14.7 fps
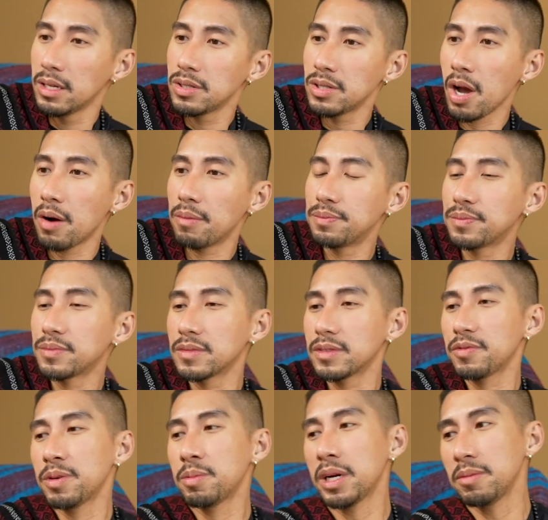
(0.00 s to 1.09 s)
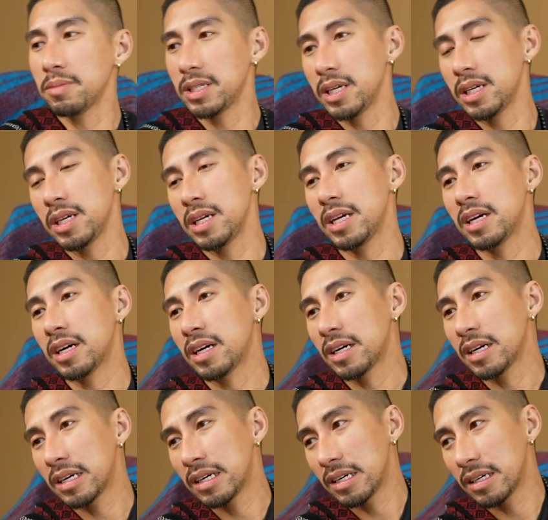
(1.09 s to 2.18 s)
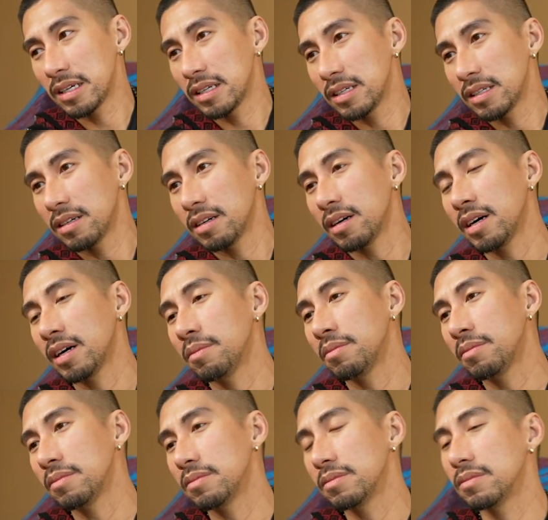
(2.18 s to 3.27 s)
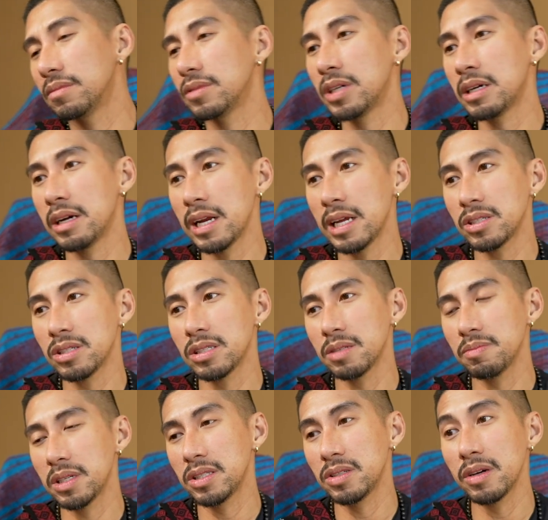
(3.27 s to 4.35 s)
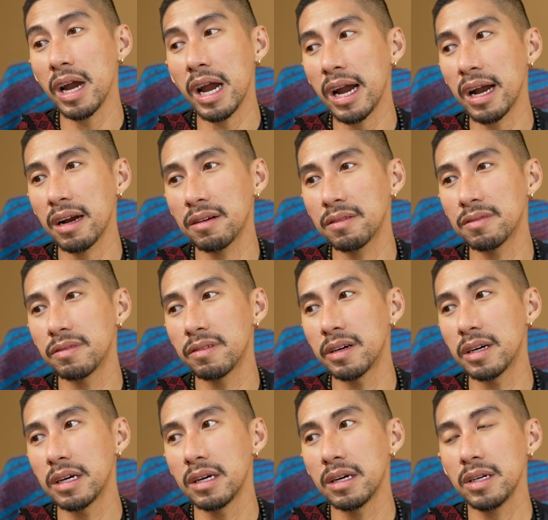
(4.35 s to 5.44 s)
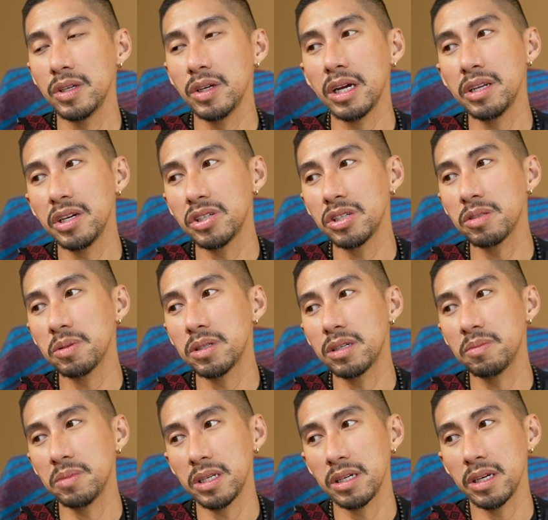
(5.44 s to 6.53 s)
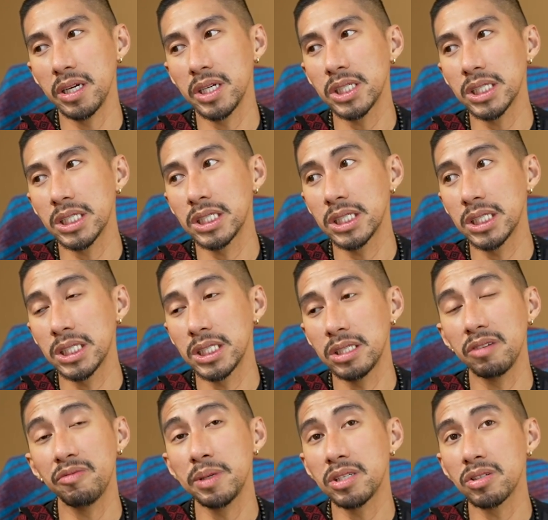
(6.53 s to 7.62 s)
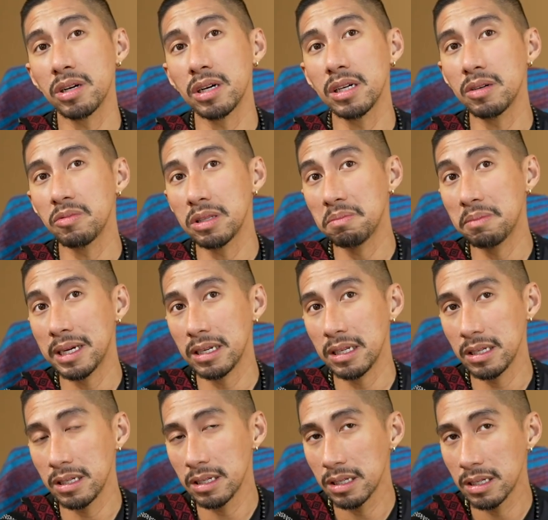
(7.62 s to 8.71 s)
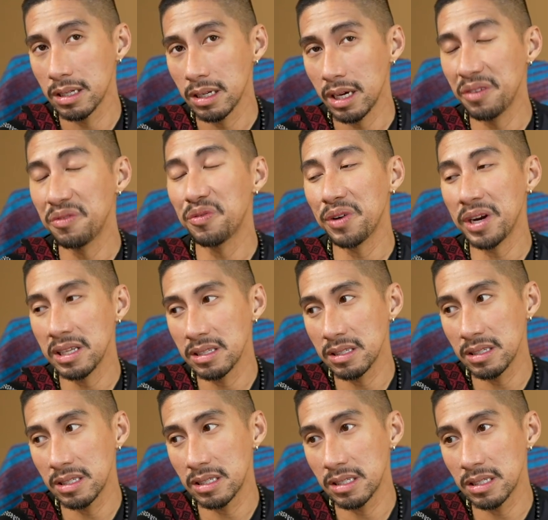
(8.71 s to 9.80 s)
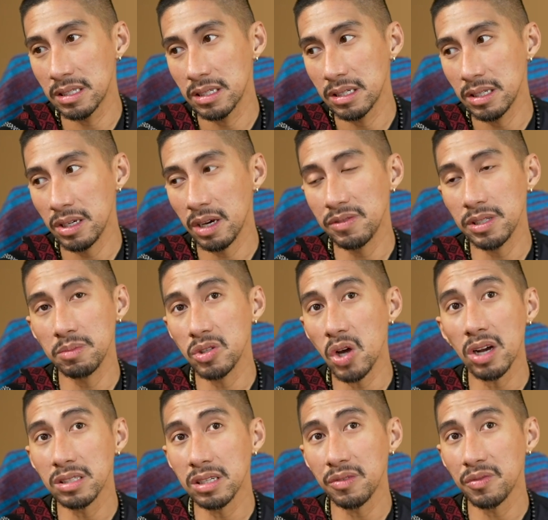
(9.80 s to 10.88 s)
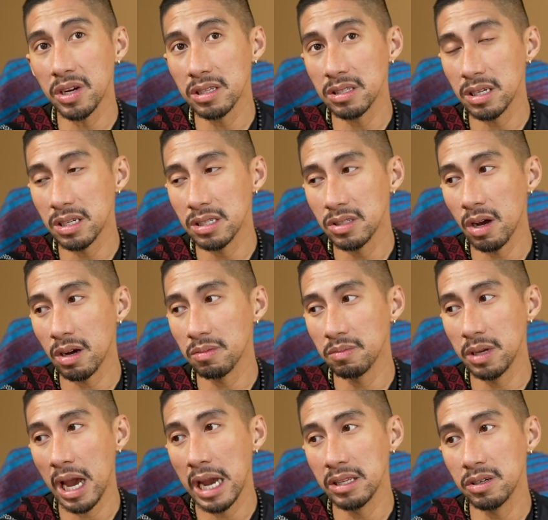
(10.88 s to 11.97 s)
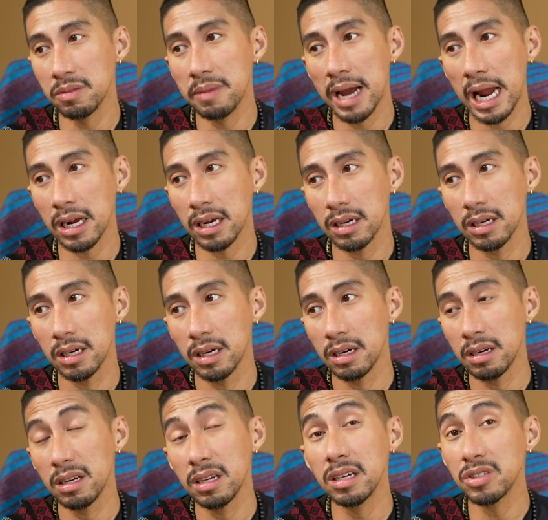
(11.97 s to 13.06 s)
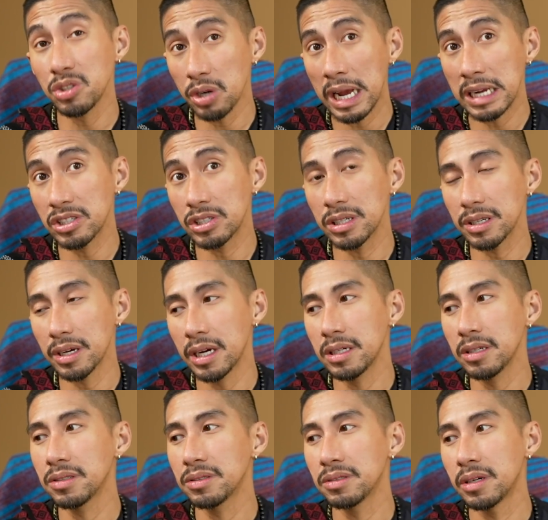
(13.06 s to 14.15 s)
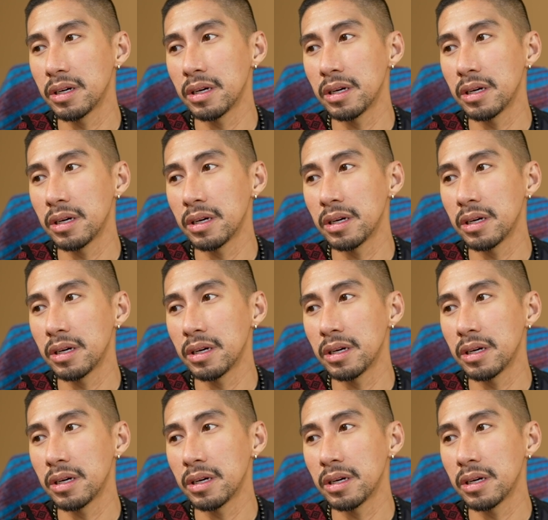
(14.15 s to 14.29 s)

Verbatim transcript: So, from what I'm seeing here, um, the relationship that you have, you had issues with communication. You've been struggling with money and friends. You have some toxic friends that has talked behind your back. It's tragic, I know.